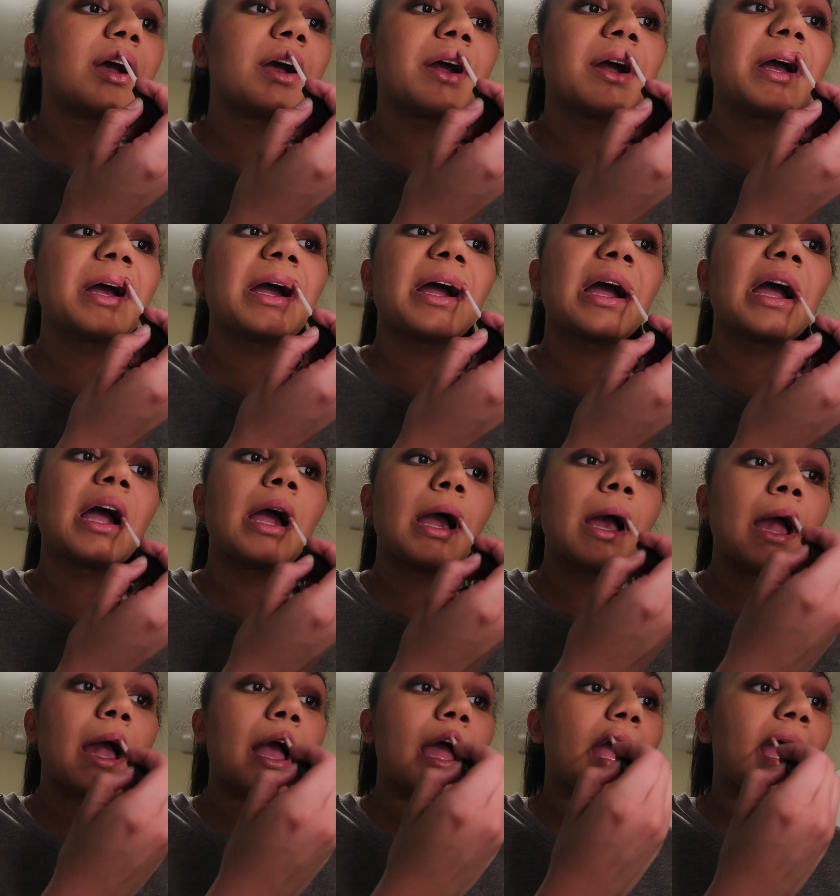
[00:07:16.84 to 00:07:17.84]
Thank you guys
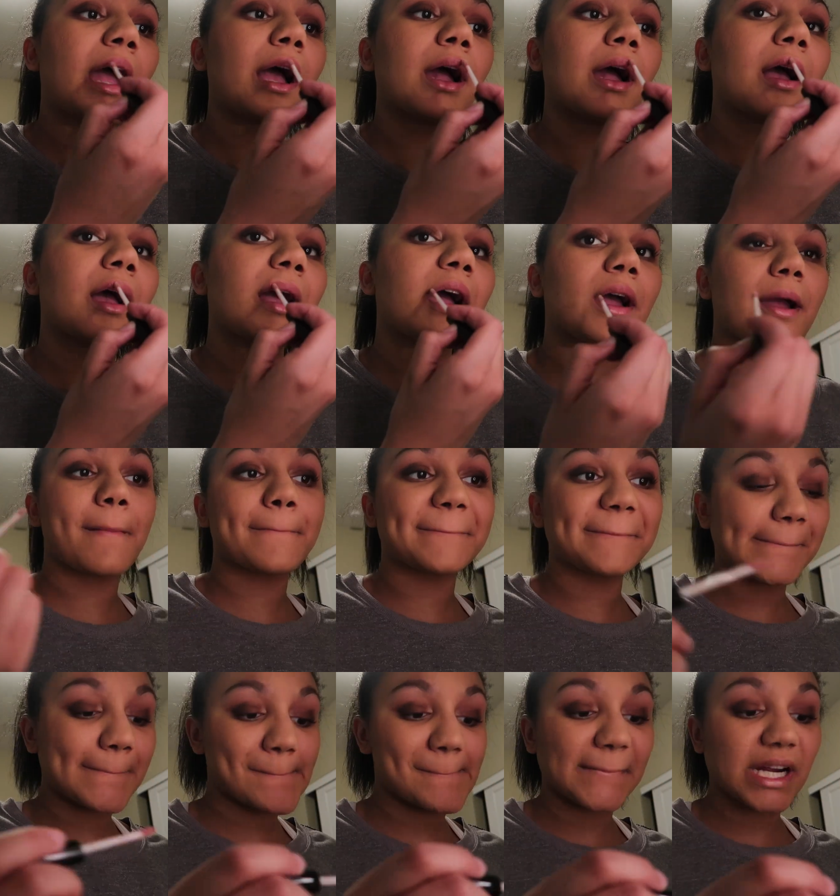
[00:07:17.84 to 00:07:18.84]
so much for
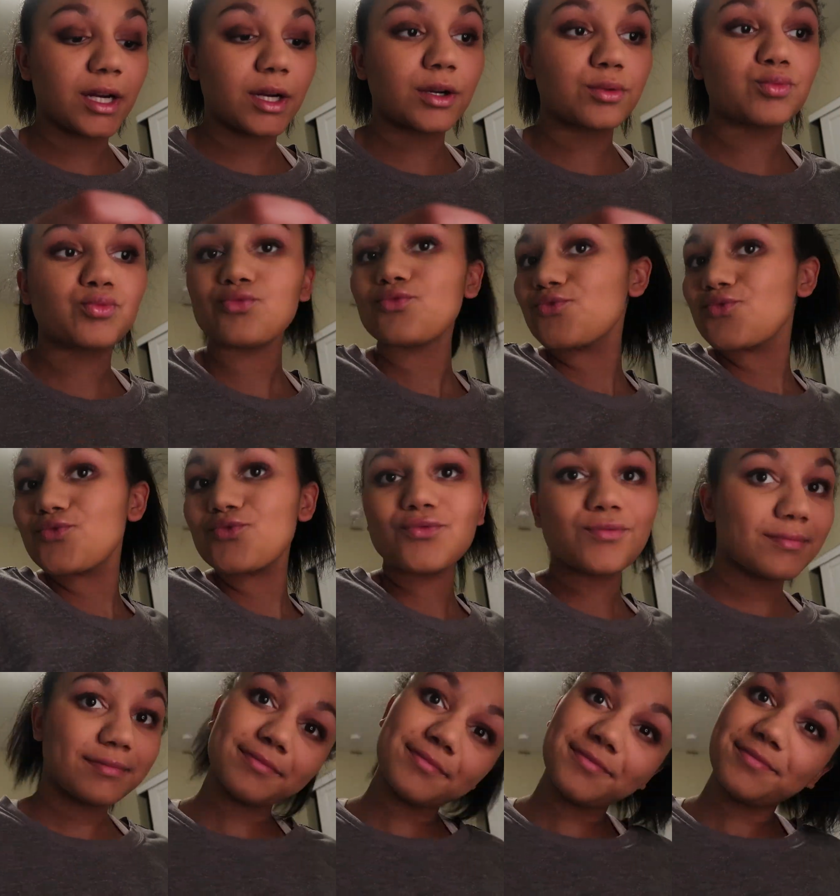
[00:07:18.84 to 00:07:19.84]
watching my everyday makeup
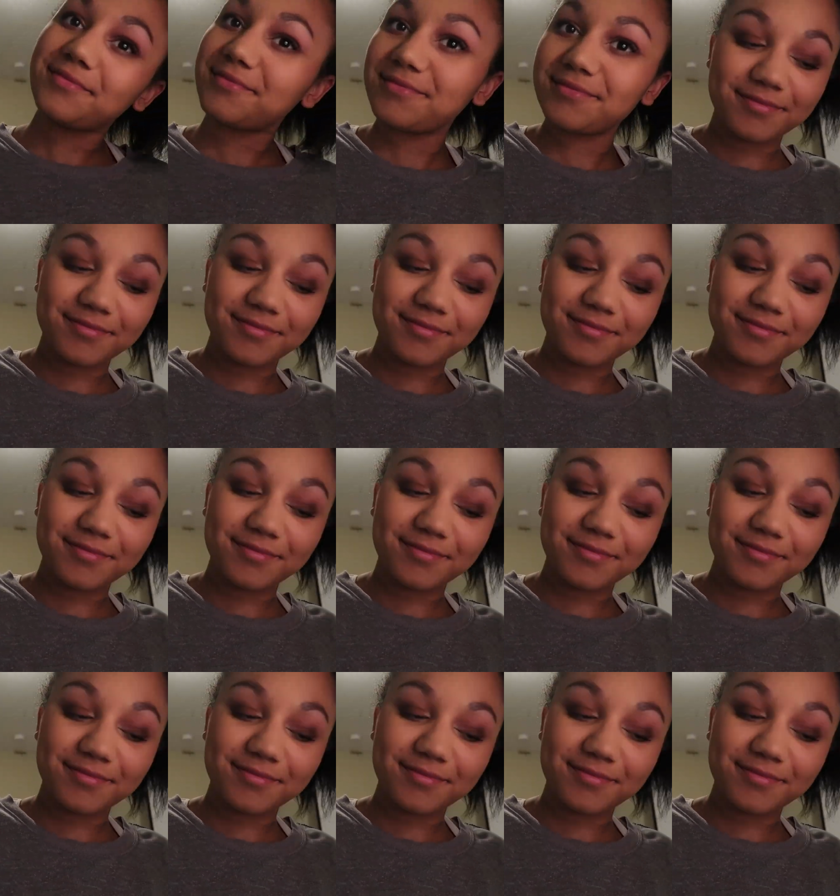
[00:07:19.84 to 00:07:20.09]
routine.